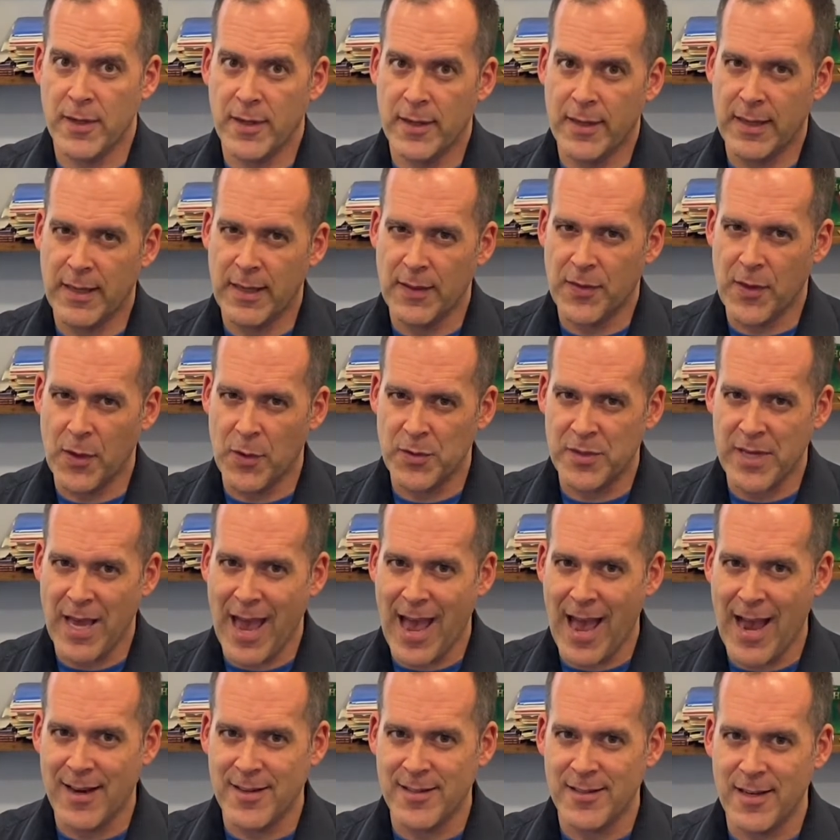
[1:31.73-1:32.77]
Get those
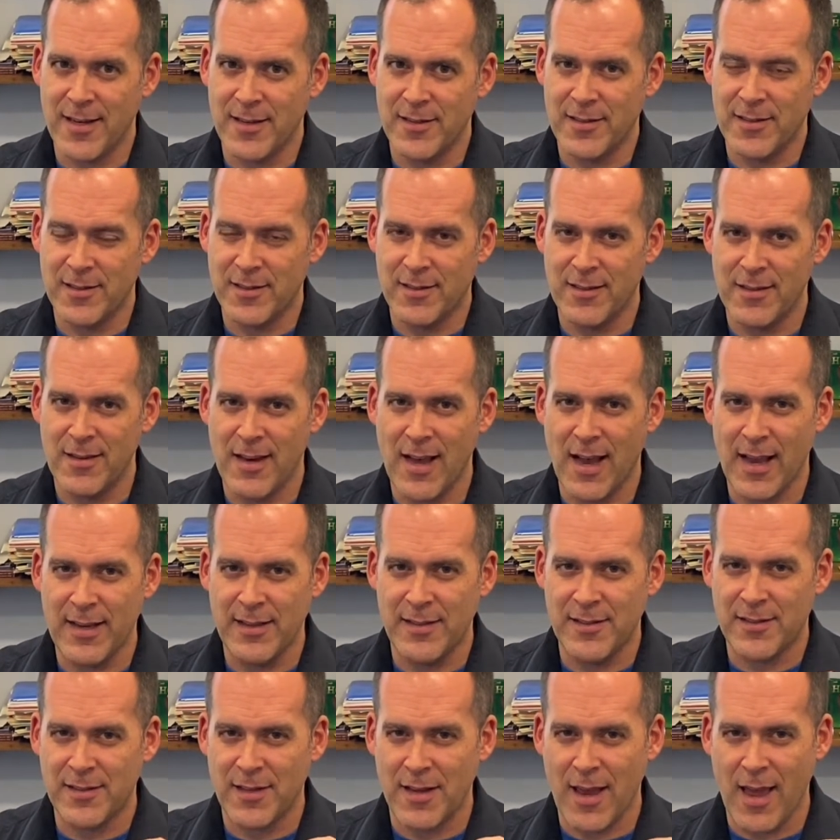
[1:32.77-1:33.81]
accents
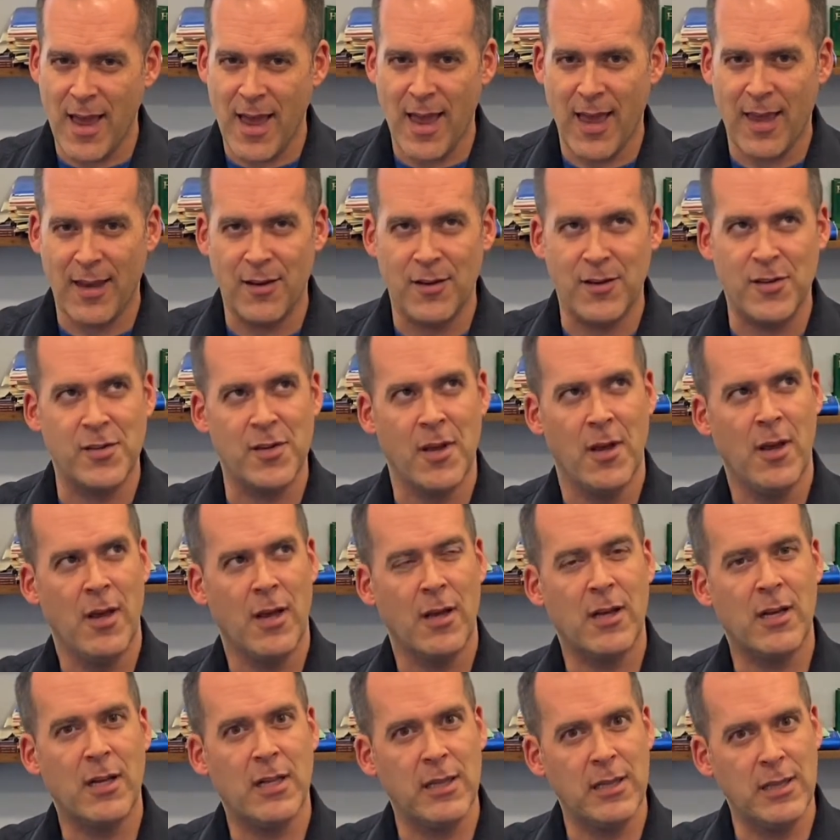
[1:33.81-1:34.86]
nice and
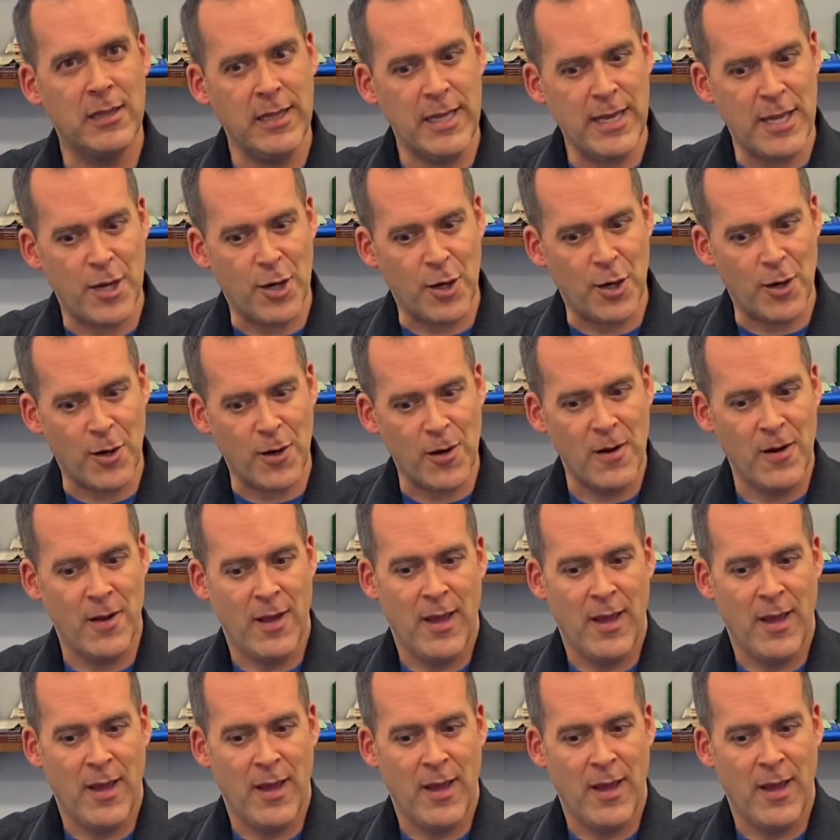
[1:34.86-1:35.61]
clear.